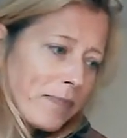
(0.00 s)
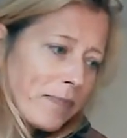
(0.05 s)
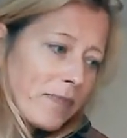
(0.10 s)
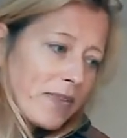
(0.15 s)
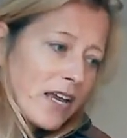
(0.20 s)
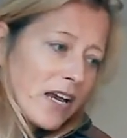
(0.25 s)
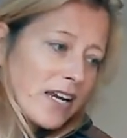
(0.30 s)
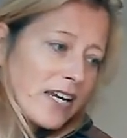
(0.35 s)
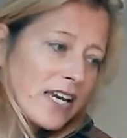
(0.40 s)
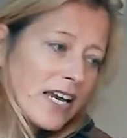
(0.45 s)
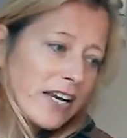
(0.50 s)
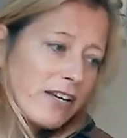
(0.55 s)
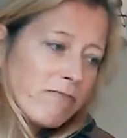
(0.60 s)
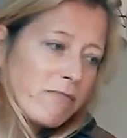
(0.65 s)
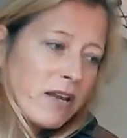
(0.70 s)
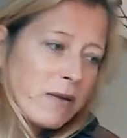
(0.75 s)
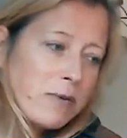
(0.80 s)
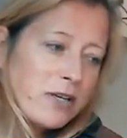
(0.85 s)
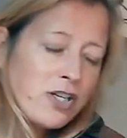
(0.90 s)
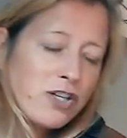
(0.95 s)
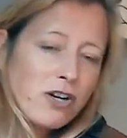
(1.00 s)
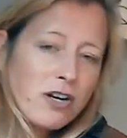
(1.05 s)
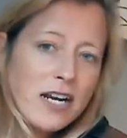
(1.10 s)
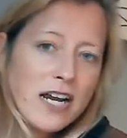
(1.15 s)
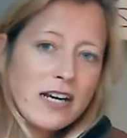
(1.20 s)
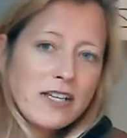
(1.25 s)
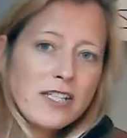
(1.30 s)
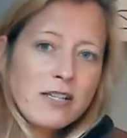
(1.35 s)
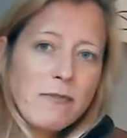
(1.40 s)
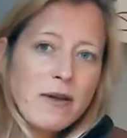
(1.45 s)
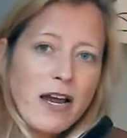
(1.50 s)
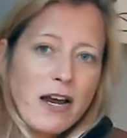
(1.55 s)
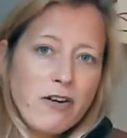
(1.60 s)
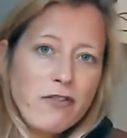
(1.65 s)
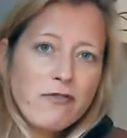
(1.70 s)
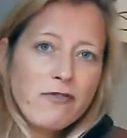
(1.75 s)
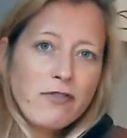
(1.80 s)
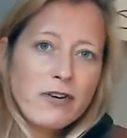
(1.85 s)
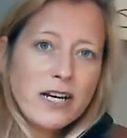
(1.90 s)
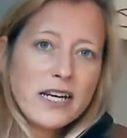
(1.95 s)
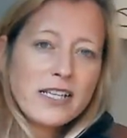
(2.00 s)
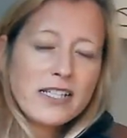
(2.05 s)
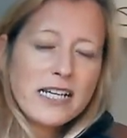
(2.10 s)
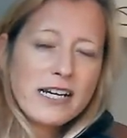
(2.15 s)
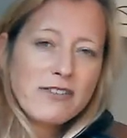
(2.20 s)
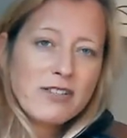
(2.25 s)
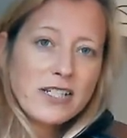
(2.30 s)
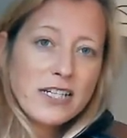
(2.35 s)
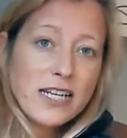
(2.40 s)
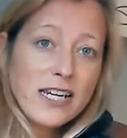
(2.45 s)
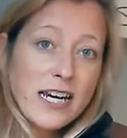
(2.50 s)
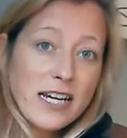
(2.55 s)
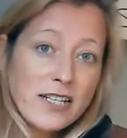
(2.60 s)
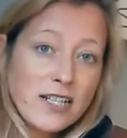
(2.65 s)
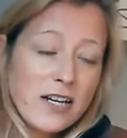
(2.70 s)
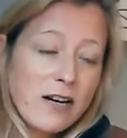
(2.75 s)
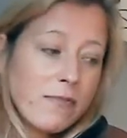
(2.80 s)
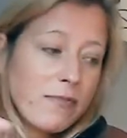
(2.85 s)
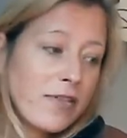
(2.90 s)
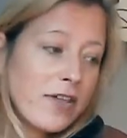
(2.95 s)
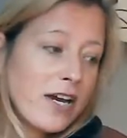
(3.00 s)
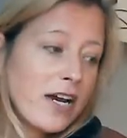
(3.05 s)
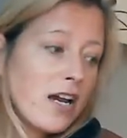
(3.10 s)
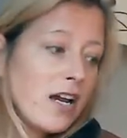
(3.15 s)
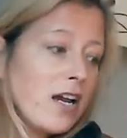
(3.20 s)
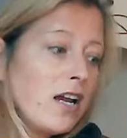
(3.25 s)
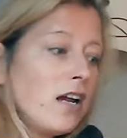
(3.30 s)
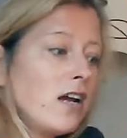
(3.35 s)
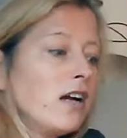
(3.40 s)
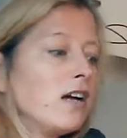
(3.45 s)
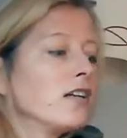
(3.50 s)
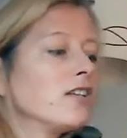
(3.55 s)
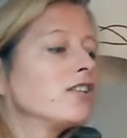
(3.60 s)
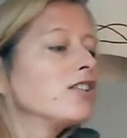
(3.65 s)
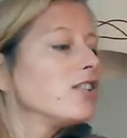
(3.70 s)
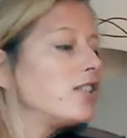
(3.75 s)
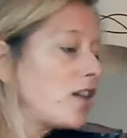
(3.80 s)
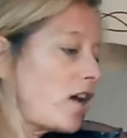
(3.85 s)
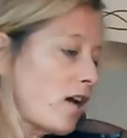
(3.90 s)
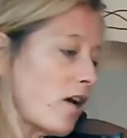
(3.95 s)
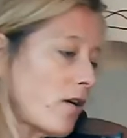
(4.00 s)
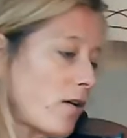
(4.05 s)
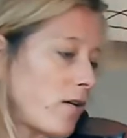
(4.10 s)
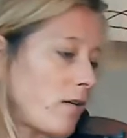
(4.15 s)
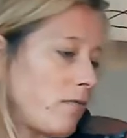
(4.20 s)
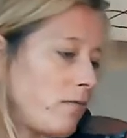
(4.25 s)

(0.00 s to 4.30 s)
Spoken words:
Again, maybe John has some helpful hints how to get up there. So...